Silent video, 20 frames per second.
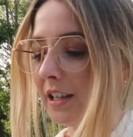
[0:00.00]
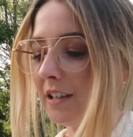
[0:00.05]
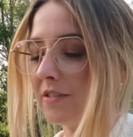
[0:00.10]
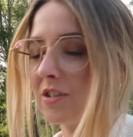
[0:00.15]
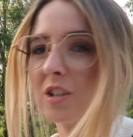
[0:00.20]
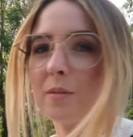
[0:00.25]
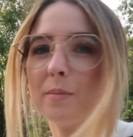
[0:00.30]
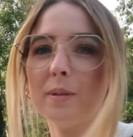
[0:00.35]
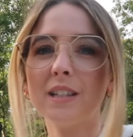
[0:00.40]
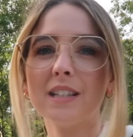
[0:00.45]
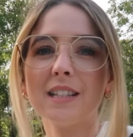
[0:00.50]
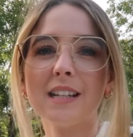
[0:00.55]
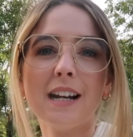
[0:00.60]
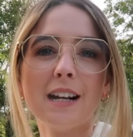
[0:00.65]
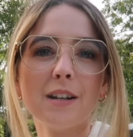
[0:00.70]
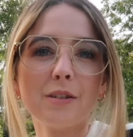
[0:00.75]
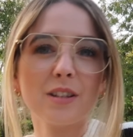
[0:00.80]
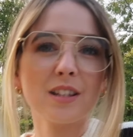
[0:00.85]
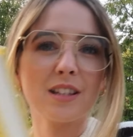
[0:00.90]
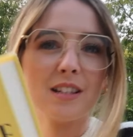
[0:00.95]
Just been sat
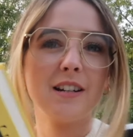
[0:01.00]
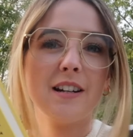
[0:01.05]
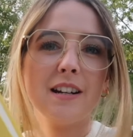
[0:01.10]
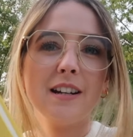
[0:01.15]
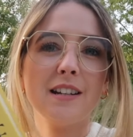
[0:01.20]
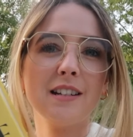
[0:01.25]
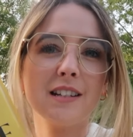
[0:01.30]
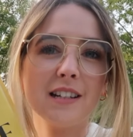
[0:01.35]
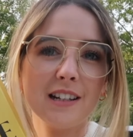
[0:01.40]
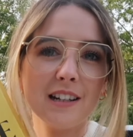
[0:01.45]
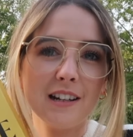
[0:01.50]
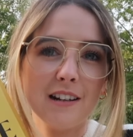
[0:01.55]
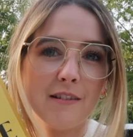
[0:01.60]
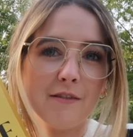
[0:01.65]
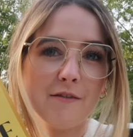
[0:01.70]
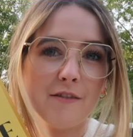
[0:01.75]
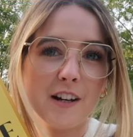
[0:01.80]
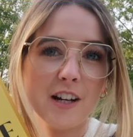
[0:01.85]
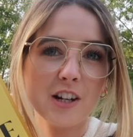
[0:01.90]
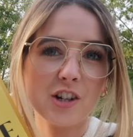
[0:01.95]
outside
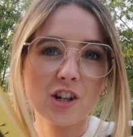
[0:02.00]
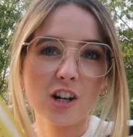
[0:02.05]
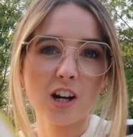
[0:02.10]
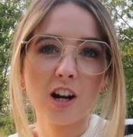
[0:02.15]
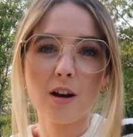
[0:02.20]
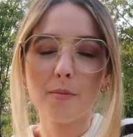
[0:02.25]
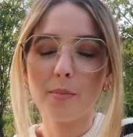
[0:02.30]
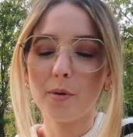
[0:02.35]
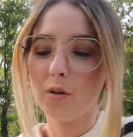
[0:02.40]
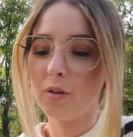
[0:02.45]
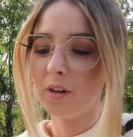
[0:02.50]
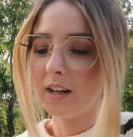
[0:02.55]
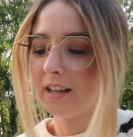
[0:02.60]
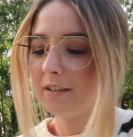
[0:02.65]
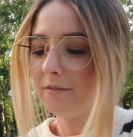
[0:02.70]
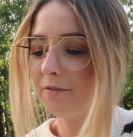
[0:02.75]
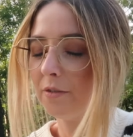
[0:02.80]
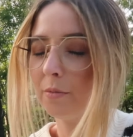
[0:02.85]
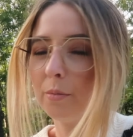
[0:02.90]
finishing up Olive,